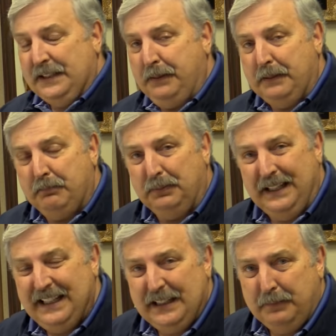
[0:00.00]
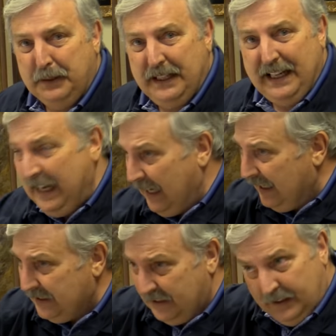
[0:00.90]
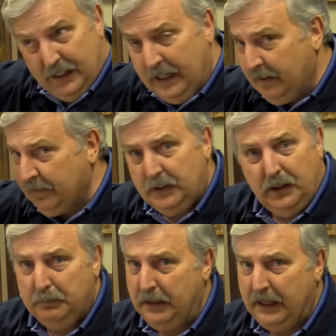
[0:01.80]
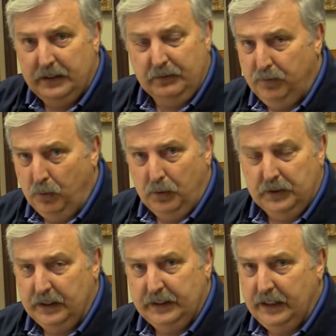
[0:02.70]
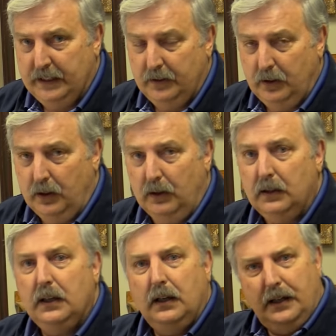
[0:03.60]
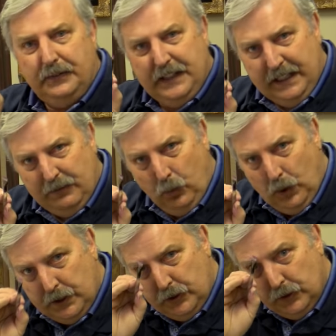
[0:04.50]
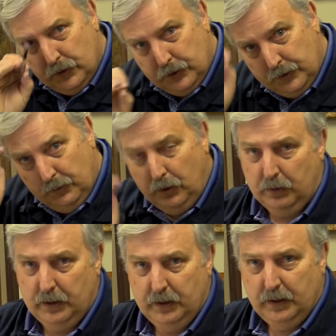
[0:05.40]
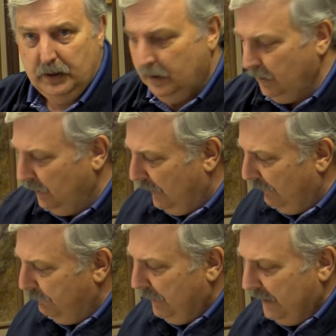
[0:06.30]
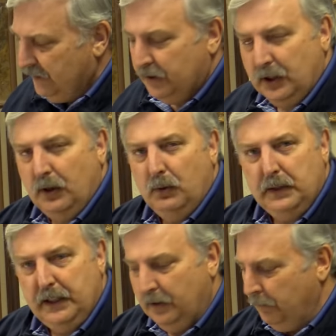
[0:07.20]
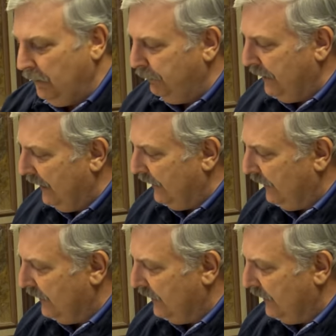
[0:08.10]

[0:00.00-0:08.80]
it's been blended but it hasn't i haven't gone back and forth like that at all i've taken one stroke i've made the tone here on my palette